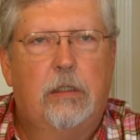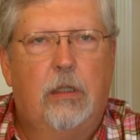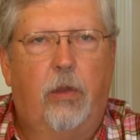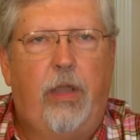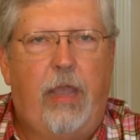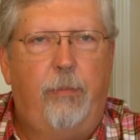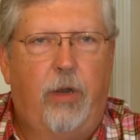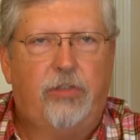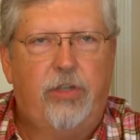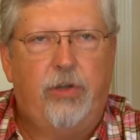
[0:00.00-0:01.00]
Okay,
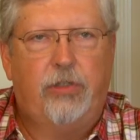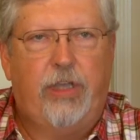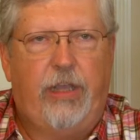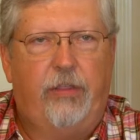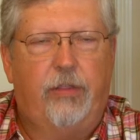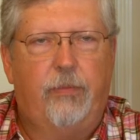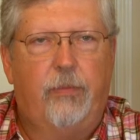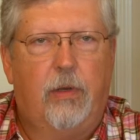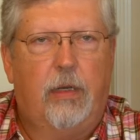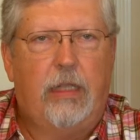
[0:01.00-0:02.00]
brushing your teeth.
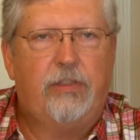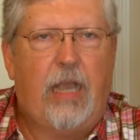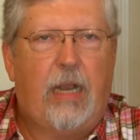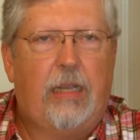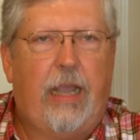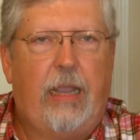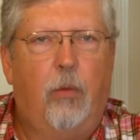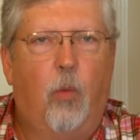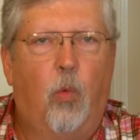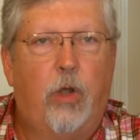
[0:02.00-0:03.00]
Let's allocate
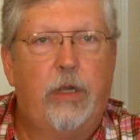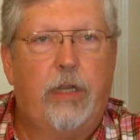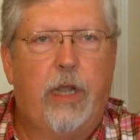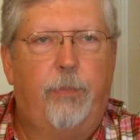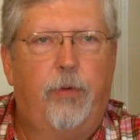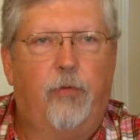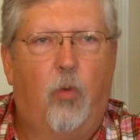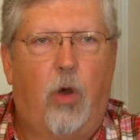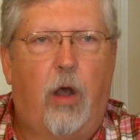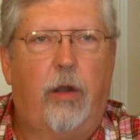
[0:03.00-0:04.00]
1 cup of
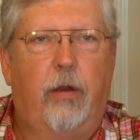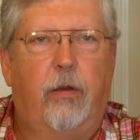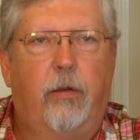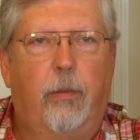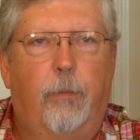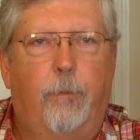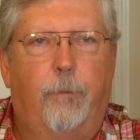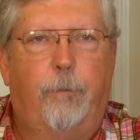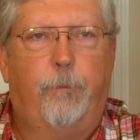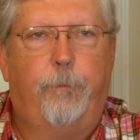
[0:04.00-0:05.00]
water
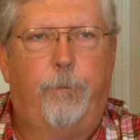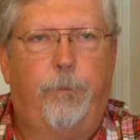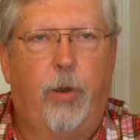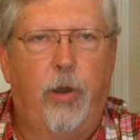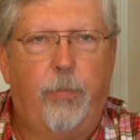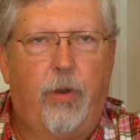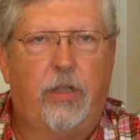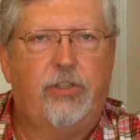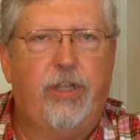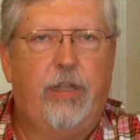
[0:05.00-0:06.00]
per
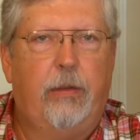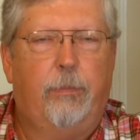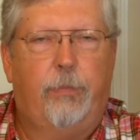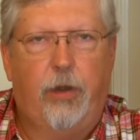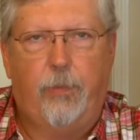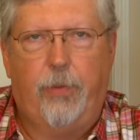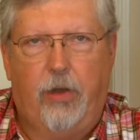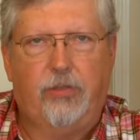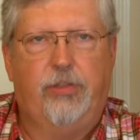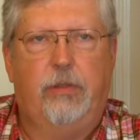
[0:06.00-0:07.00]
brushing per
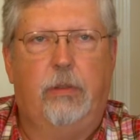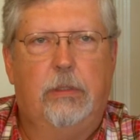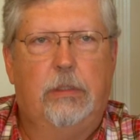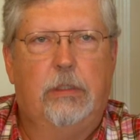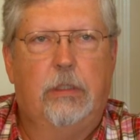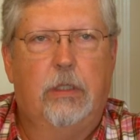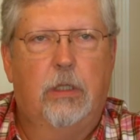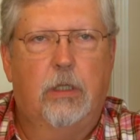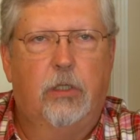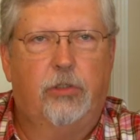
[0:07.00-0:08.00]
person.
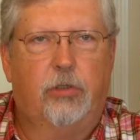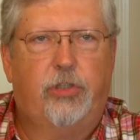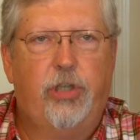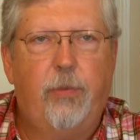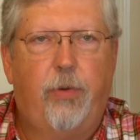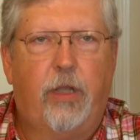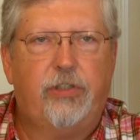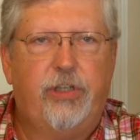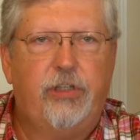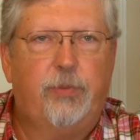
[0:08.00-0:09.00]
So 2
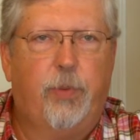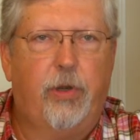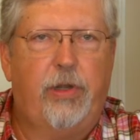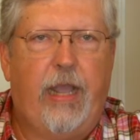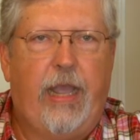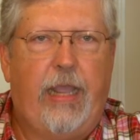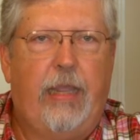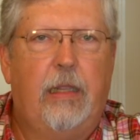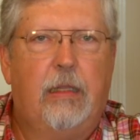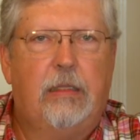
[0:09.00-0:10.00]
brushings per
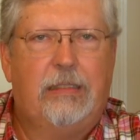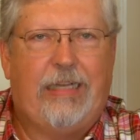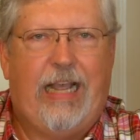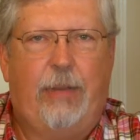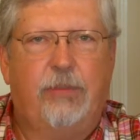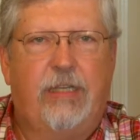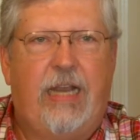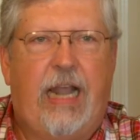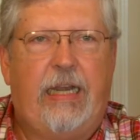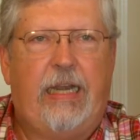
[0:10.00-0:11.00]
day times
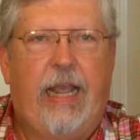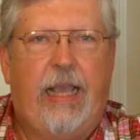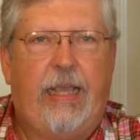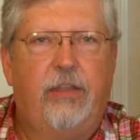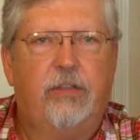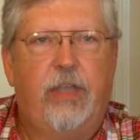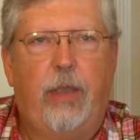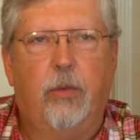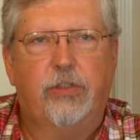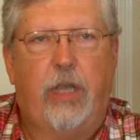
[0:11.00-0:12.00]
90 days
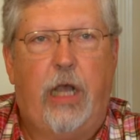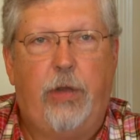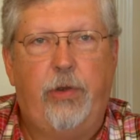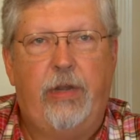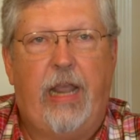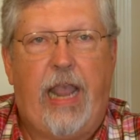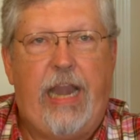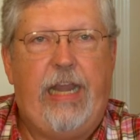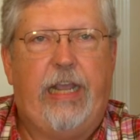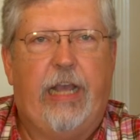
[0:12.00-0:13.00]
equals
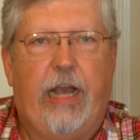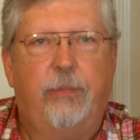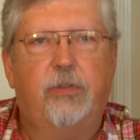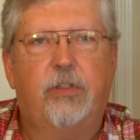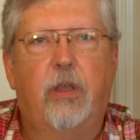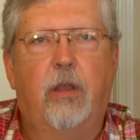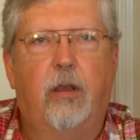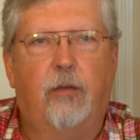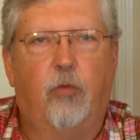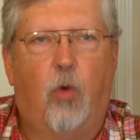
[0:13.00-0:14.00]
180 cups
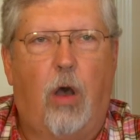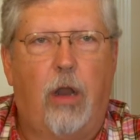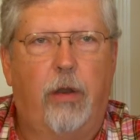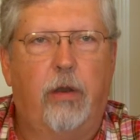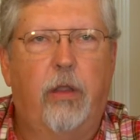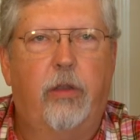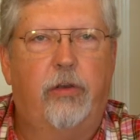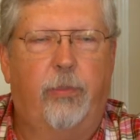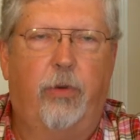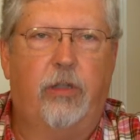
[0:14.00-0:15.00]
of water
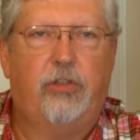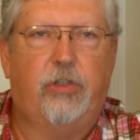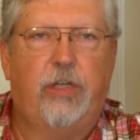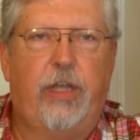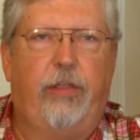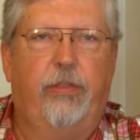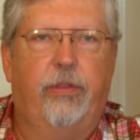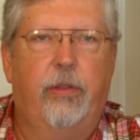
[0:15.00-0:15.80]
to brush your teeth.